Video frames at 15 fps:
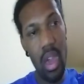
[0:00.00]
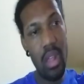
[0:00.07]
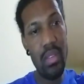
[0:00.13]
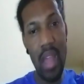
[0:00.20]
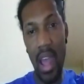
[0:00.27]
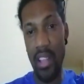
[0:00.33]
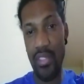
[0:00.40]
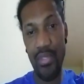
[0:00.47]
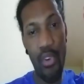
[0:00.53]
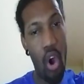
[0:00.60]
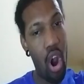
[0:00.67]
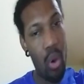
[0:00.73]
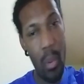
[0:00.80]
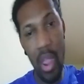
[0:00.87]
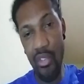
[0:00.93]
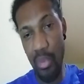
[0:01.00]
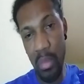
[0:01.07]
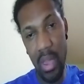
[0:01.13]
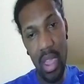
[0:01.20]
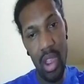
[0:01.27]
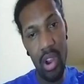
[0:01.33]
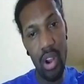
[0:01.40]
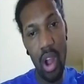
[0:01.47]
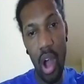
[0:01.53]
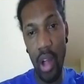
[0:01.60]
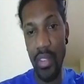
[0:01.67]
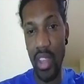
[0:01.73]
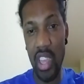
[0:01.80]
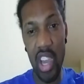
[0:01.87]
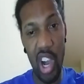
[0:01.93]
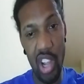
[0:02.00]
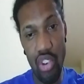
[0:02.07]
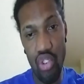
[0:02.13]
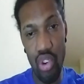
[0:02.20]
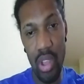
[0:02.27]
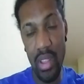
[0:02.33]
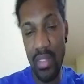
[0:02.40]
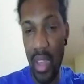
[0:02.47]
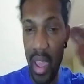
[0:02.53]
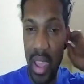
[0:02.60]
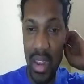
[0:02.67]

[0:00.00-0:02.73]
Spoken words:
that's far away from here, other countries,